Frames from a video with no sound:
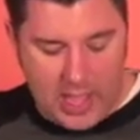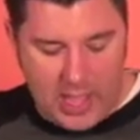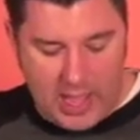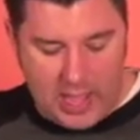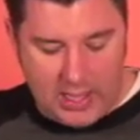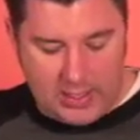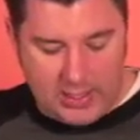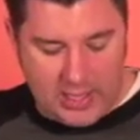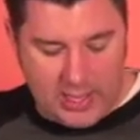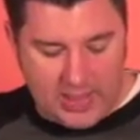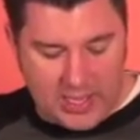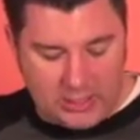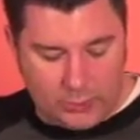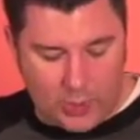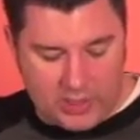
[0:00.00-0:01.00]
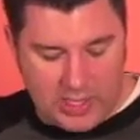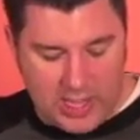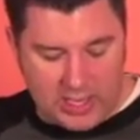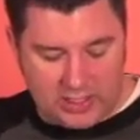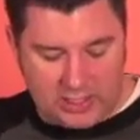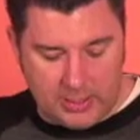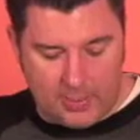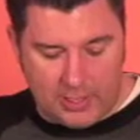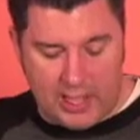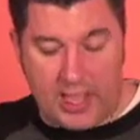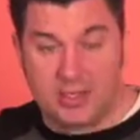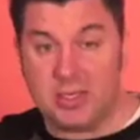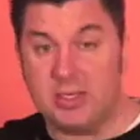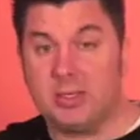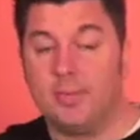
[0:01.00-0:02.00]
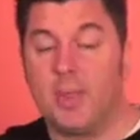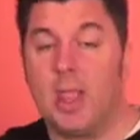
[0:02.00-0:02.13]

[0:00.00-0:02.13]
And that's what that symbolizes.